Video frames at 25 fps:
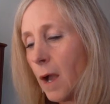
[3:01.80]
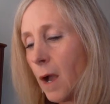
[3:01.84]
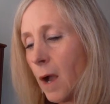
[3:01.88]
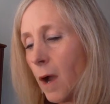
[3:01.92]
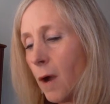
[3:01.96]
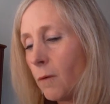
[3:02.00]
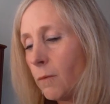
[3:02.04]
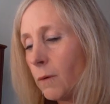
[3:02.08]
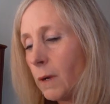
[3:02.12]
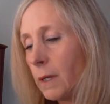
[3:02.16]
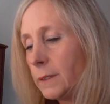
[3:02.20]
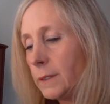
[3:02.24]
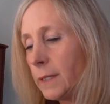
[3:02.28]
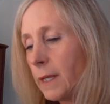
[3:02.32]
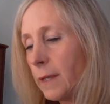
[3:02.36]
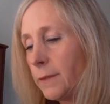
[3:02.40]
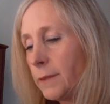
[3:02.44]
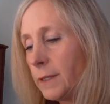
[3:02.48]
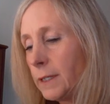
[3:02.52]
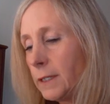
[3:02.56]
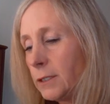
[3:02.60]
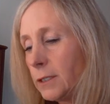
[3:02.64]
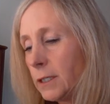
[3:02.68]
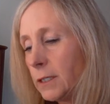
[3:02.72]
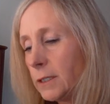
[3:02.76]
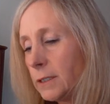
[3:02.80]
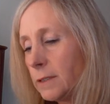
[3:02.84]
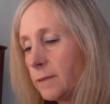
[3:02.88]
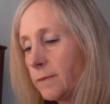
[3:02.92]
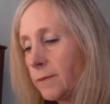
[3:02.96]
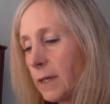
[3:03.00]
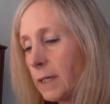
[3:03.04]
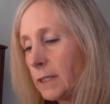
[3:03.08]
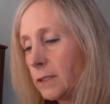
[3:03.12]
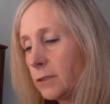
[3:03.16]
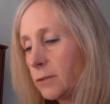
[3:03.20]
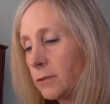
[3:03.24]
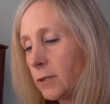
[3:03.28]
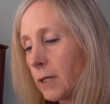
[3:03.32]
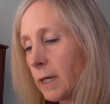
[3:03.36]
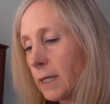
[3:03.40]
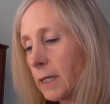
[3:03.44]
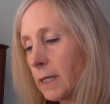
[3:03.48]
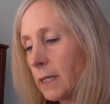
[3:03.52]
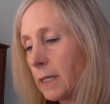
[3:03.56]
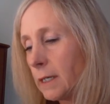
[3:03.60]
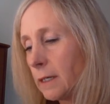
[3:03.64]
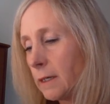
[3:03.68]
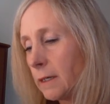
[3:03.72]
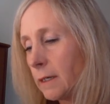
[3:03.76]
While nothing justifies
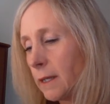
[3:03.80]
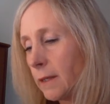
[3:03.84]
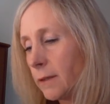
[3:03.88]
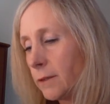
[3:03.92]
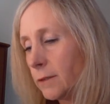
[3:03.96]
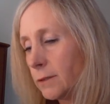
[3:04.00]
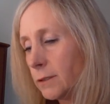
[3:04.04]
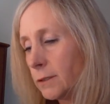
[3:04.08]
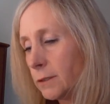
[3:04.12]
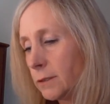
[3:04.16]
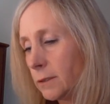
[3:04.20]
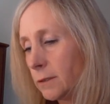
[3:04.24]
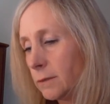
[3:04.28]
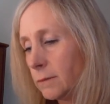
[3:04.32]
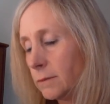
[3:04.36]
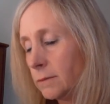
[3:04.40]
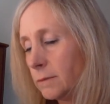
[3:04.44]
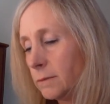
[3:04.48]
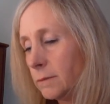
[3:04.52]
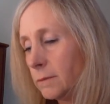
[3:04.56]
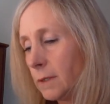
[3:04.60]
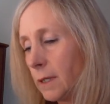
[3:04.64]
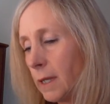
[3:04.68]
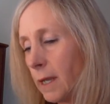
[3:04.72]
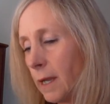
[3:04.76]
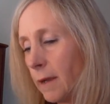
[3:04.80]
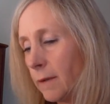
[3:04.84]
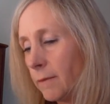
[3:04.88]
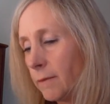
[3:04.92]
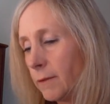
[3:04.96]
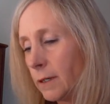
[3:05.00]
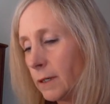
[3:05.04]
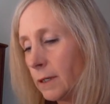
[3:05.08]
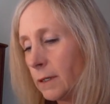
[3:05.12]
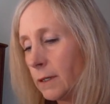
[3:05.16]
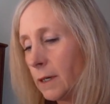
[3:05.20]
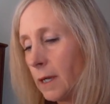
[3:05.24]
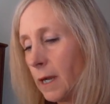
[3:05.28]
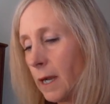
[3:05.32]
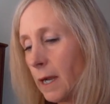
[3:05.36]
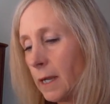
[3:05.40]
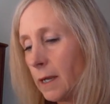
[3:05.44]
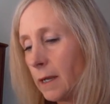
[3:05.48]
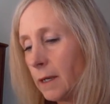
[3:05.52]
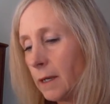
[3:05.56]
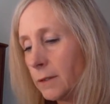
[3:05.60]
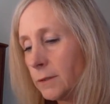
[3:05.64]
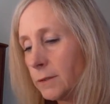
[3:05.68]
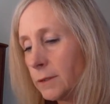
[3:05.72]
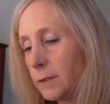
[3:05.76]
striking another student, ever, I
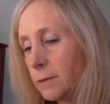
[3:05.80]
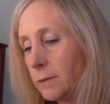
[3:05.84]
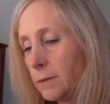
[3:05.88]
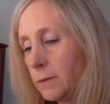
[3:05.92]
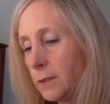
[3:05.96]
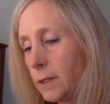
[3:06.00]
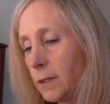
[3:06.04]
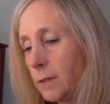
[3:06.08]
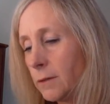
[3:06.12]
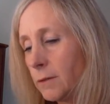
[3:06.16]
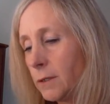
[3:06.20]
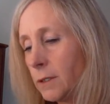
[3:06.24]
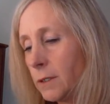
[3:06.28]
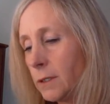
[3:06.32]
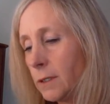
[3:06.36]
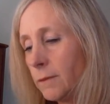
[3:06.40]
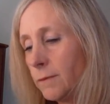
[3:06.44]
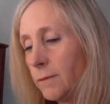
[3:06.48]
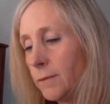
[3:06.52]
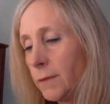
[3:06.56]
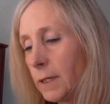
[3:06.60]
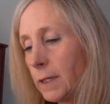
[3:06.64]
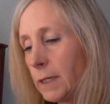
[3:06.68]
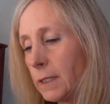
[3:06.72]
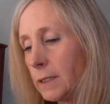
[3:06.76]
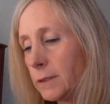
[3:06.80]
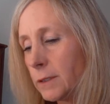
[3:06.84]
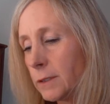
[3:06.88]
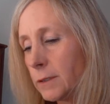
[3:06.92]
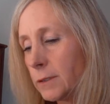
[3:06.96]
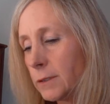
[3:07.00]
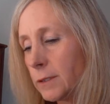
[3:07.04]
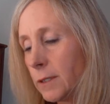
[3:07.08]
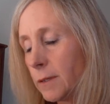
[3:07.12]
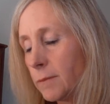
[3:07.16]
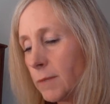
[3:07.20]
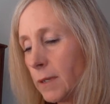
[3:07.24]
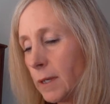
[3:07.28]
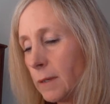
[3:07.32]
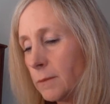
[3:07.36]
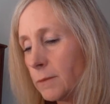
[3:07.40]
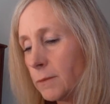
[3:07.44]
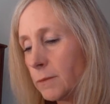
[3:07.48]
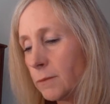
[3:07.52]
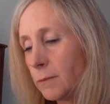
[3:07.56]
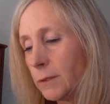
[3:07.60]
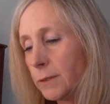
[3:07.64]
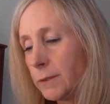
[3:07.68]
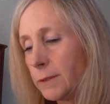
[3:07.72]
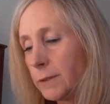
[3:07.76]
also know good friends are
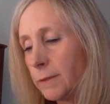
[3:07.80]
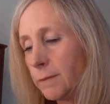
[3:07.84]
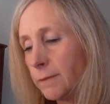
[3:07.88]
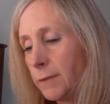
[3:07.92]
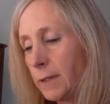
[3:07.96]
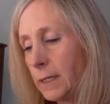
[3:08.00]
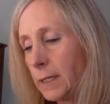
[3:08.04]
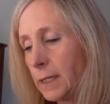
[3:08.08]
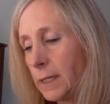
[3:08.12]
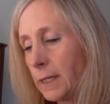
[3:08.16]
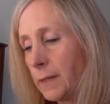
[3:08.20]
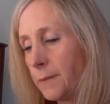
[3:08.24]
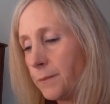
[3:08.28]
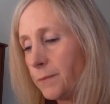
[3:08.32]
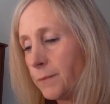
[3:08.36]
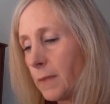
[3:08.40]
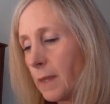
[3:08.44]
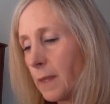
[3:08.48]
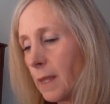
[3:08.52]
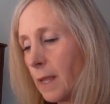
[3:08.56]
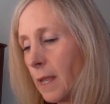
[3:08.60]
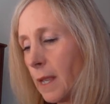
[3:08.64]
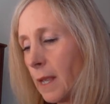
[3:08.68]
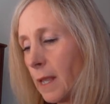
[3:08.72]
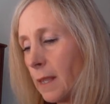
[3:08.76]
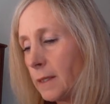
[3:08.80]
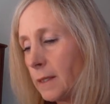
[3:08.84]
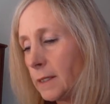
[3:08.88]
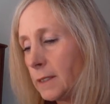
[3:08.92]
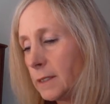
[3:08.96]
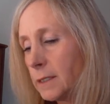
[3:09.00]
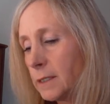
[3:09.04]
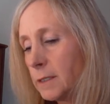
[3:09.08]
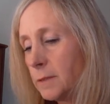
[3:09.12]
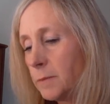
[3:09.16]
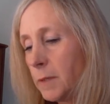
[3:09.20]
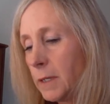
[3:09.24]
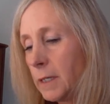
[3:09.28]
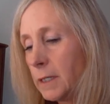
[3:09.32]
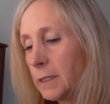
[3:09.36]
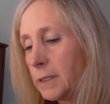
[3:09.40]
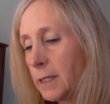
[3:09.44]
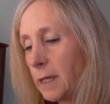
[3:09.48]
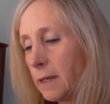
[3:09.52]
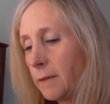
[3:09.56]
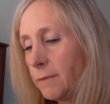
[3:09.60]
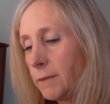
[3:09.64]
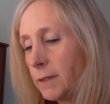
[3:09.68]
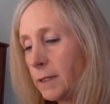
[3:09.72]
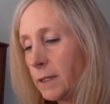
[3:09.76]
sometimes worth defending. This has been a
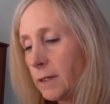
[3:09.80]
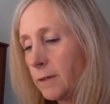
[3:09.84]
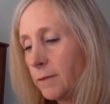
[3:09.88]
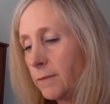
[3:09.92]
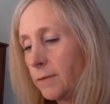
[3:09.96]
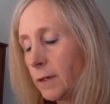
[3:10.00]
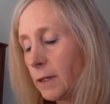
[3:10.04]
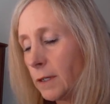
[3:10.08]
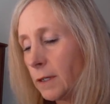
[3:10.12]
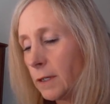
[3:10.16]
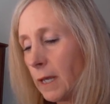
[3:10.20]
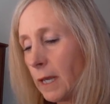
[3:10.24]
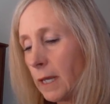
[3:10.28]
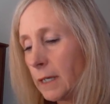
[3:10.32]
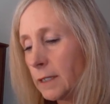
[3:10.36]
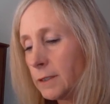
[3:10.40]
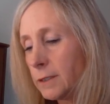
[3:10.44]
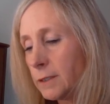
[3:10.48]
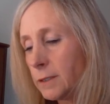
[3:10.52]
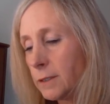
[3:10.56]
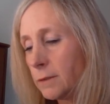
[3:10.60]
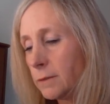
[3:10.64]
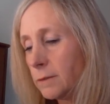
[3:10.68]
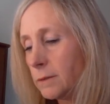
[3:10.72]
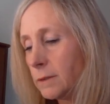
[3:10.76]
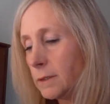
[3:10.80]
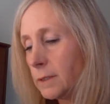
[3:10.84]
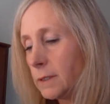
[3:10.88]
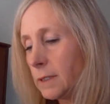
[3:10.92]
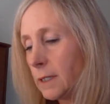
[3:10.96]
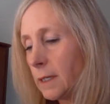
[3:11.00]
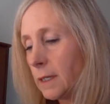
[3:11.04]
tough year for a lot of students,